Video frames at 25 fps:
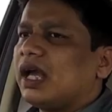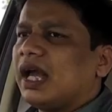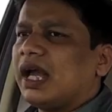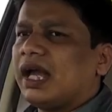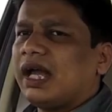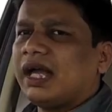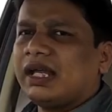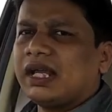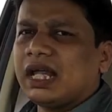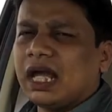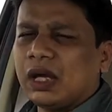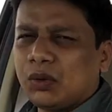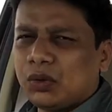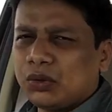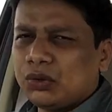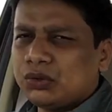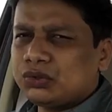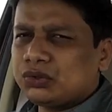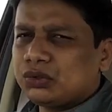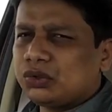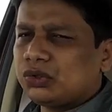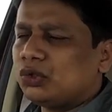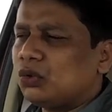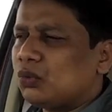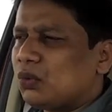and I want to
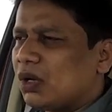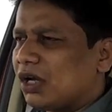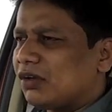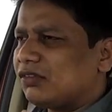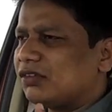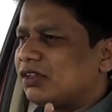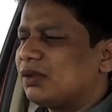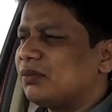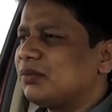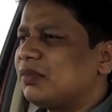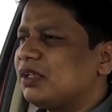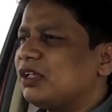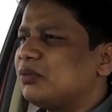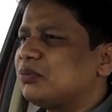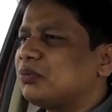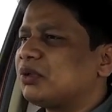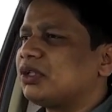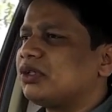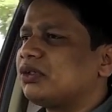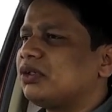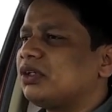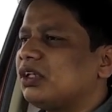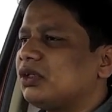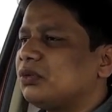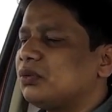show you one of them in
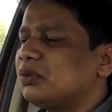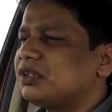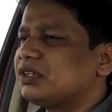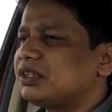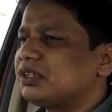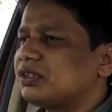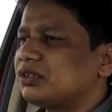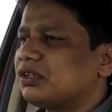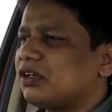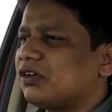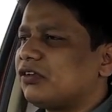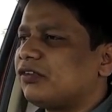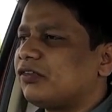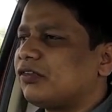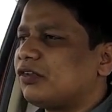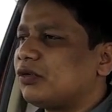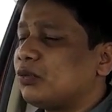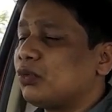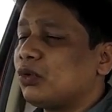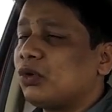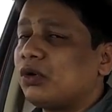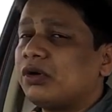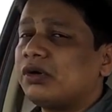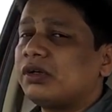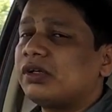particular which is of
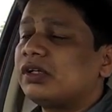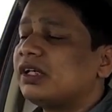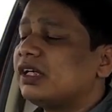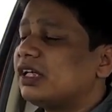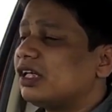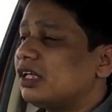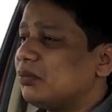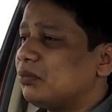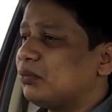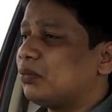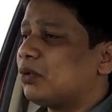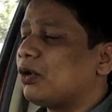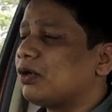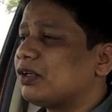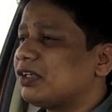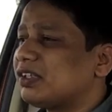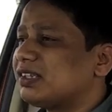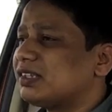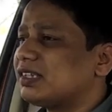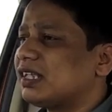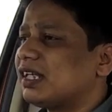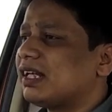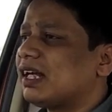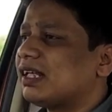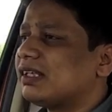more
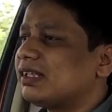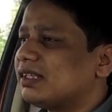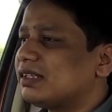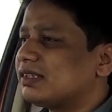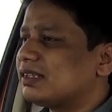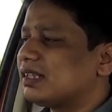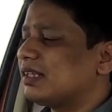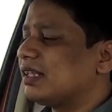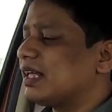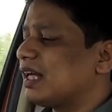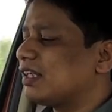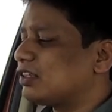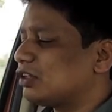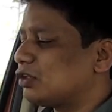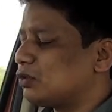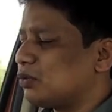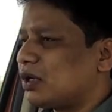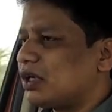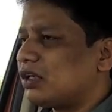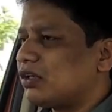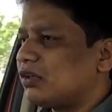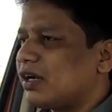importance than others, and that's the one